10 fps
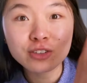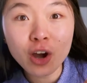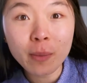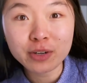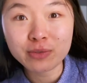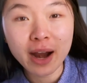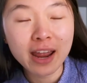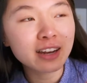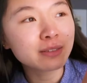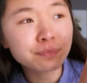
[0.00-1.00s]
so much
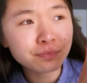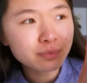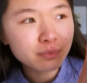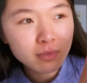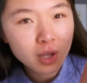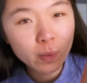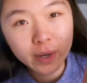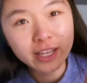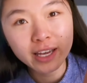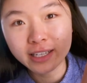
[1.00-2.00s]
rain,
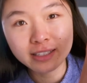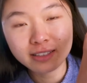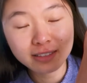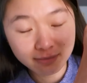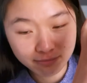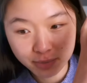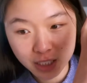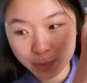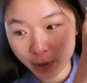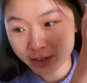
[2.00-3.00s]
whether it's
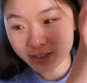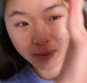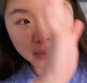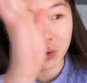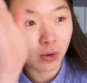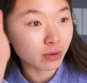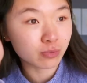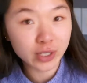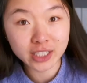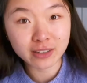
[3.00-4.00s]
spring, summer,
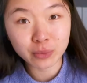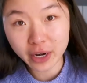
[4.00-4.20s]
autumn, winter,